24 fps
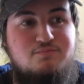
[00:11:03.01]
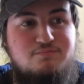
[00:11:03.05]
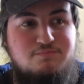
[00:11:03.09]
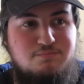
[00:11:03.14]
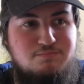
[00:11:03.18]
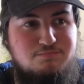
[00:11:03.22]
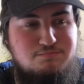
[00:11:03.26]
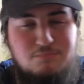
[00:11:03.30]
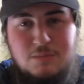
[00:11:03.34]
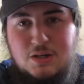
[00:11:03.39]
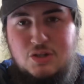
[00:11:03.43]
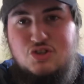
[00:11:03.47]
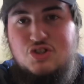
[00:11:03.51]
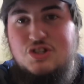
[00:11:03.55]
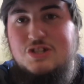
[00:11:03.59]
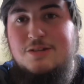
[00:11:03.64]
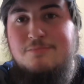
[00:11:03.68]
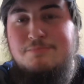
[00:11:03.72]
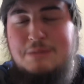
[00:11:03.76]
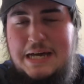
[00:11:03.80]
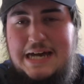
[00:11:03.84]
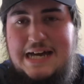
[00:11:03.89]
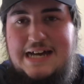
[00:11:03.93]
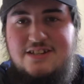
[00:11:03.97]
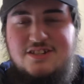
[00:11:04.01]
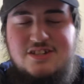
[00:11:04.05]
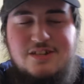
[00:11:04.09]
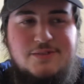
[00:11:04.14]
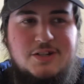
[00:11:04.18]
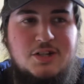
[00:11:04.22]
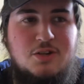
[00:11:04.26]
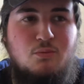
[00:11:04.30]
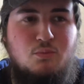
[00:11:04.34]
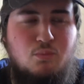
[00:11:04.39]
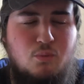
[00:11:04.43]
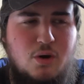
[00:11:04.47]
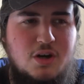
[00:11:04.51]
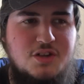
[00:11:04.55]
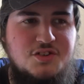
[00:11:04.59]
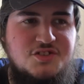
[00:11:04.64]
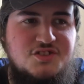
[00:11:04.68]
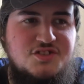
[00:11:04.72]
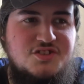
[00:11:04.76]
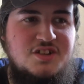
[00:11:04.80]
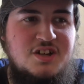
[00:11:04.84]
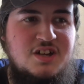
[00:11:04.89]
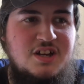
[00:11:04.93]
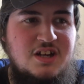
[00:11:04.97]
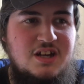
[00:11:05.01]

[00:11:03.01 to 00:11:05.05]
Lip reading: much in the past. I've had it once